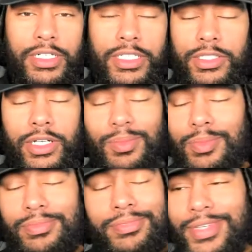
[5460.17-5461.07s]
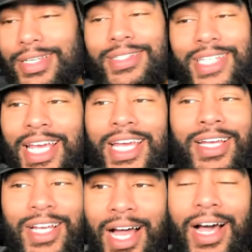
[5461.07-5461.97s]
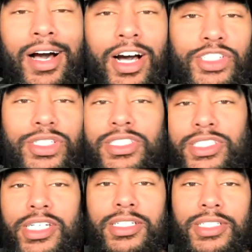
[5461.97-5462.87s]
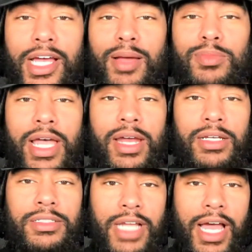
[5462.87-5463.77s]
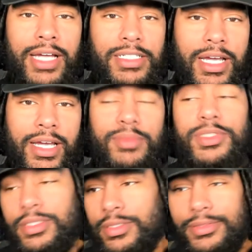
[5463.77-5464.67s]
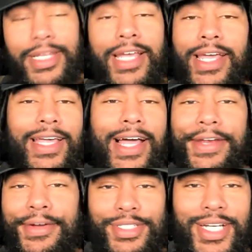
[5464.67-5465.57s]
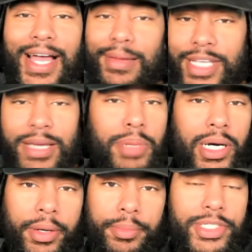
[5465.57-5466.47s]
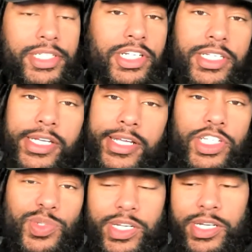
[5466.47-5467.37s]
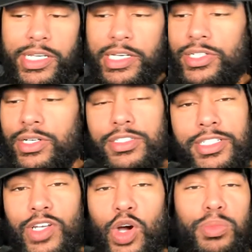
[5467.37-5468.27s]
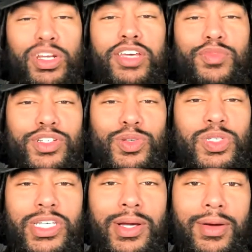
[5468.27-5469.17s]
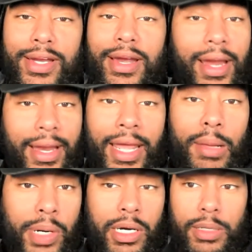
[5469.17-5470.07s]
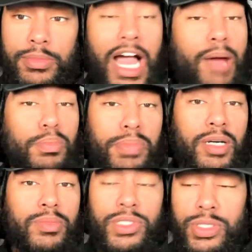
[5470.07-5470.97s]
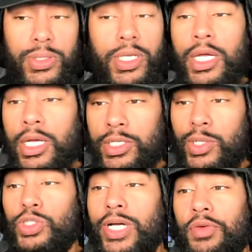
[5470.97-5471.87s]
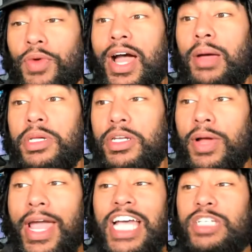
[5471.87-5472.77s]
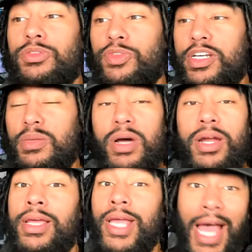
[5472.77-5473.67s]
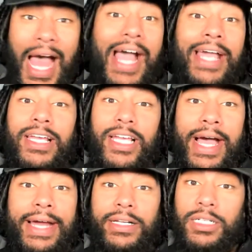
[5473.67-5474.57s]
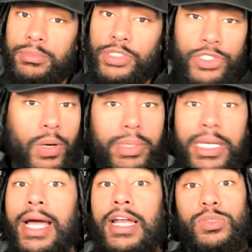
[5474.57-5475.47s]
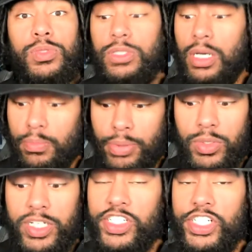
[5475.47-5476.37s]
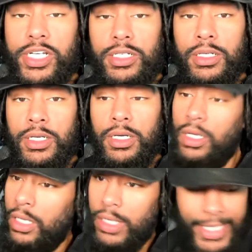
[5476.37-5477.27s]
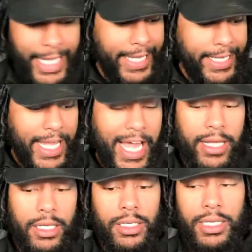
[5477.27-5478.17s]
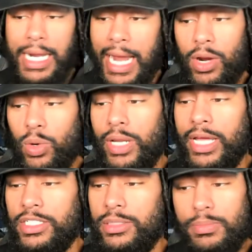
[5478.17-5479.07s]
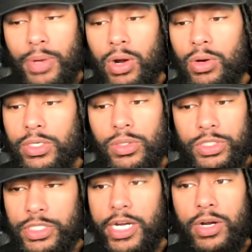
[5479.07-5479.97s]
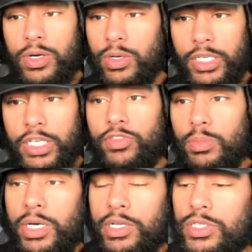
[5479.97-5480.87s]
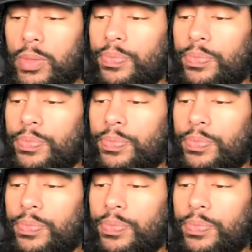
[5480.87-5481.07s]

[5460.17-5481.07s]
because, 110 times out of 9 times, they ain't got no jobs. They bums. It is what it is. You know what I'm saying? Don't believe what you see on the internet. They bums. I'm a bum too. Don't try to rob me. Don't ask me for any money. I ain't got it. I'm just going to be honest with you. I'm broke as shit. I ain't got it, and I don't like borrowing or sharing or giving money. So